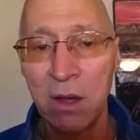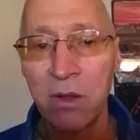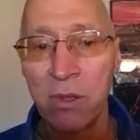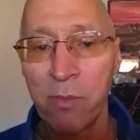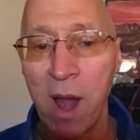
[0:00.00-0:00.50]
care
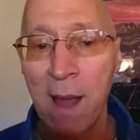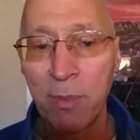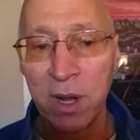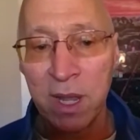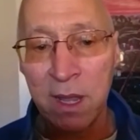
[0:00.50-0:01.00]
of the
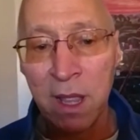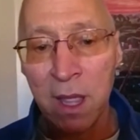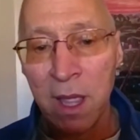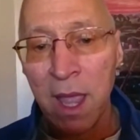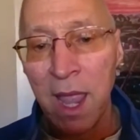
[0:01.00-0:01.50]
property
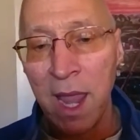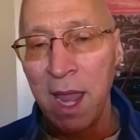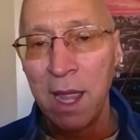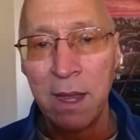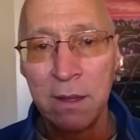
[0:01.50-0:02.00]

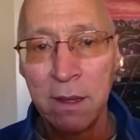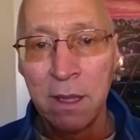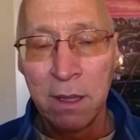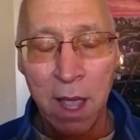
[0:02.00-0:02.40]
and